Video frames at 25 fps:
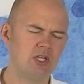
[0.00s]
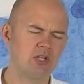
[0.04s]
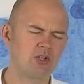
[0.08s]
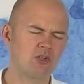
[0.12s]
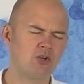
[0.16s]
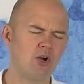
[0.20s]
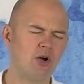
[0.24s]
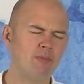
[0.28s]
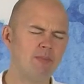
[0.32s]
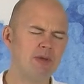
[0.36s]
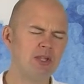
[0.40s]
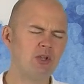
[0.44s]

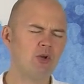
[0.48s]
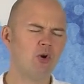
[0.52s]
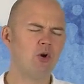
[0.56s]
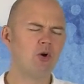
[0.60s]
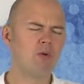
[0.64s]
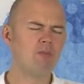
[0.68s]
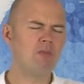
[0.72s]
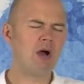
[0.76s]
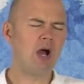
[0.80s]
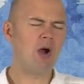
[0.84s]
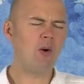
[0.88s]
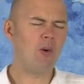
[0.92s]
Come and
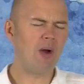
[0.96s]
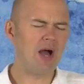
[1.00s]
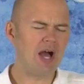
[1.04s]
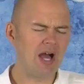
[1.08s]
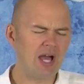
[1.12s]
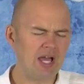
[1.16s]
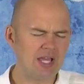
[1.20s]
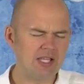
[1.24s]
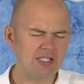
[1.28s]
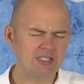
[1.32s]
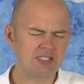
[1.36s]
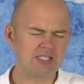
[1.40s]
open our
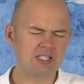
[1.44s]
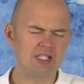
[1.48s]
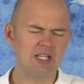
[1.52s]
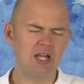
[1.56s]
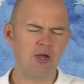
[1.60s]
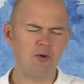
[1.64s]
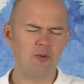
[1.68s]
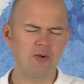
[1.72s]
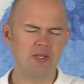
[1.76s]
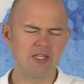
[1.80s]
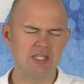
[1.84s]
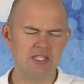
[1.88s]
eyes and
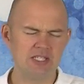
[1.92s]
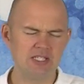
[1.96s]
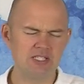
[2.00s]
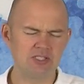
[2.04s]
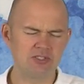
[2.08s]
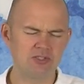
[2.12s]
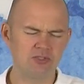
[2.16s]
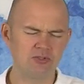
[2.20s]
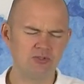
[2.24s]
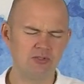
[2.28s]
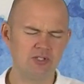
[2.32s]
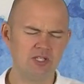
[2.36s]
our
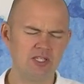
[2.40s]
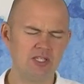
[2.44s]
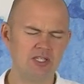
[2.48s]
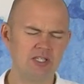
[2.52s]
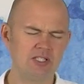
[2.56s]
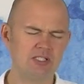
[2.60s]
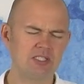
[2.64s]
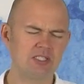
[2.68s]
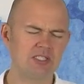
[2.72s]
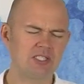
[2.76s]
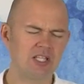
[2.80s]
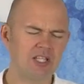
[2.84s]
ears today
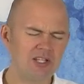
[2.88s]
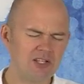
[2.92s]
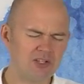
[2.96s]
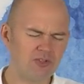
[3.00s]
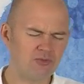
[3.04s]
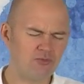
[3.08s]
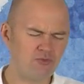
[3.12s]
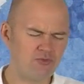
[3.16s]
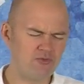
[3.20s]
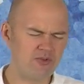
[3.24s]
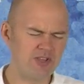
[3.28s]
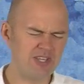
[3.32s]
and set
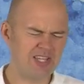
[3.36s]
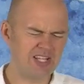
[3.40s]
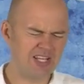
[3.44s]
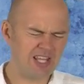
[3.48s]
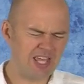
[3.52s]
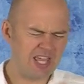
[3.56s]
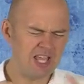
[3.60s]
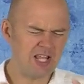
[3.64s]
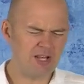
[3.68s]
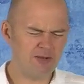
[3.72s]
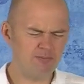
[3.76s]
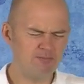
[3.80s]
us free and
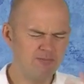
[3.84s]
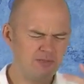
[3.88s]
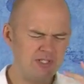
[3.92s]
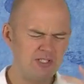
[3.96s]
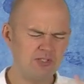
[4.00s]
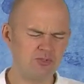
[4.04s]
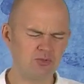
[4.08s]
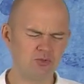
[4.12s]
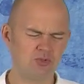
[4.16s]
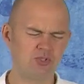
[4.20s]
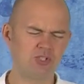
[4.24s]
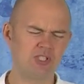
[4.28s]
help
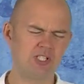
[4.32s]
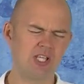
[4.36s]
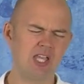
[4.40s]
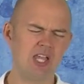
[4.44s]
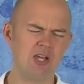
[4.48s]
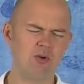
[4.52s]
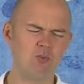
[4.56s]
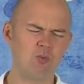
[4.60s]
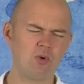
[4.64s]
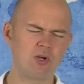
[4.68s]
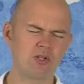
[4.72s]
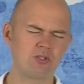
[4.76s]
me to
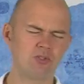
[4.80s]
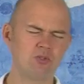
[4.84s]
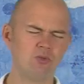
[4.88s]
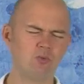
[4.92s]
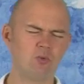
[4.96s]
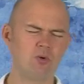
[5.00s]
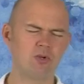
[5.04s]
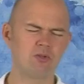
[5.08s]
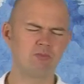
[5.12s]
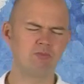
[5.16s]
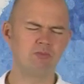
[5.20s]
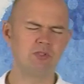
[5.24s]
share what you
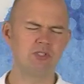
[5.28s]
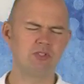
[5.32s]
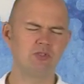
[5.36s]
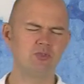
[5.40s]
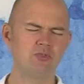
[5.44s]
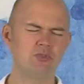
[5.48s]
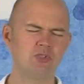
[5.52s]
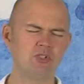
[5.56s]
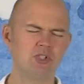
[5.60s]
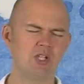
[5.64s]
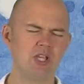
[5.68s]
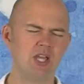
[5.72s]
want me
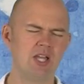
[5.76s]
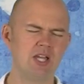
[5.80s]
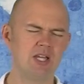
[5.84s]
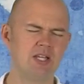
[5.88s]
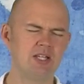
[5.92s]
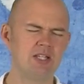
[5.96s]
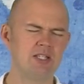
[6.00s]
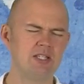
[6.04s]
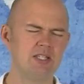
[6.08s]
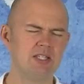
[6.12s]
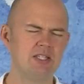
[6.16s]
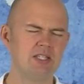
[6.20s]
to
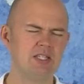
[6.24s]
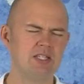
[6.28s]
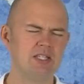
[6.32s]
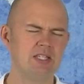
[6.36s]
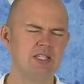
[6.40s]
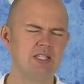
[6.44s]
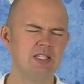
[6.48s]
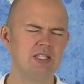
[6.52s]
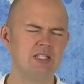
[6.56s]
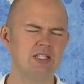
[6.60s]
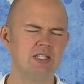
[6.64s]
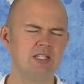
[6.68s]
share
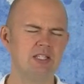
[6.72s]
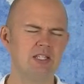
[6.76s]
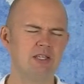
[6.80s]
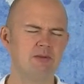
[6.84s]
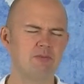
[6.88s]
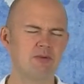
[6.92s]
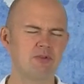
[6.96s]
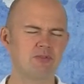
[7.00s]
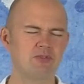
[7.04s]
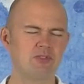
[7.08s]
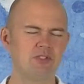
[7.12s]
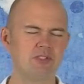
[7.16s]
in the
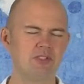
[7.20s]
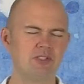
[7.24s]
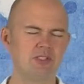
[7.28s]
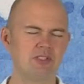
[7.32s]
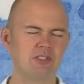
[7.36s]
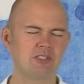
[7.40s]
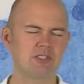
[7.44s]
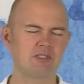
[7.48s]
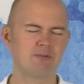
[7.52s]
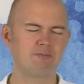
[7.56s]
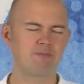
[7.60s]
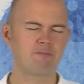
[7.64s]
name of
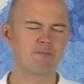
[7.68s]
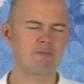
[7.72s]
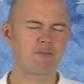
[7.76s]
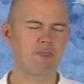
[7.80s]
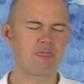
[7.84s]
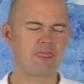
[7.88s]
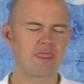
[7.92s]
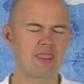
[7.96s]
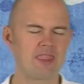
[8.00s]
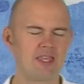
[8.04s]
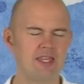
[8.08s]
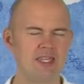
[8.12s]
Jesus.
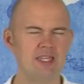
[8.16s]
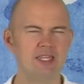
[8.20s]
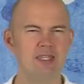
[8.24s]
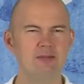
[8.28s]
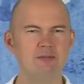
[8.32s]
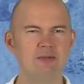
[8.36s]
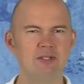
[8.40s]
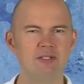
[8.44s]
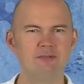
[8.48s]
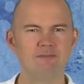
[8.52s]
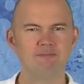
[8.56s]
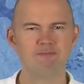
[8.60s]

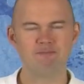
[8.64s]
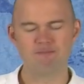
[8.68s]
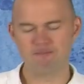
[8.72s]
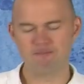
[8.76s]
Amen.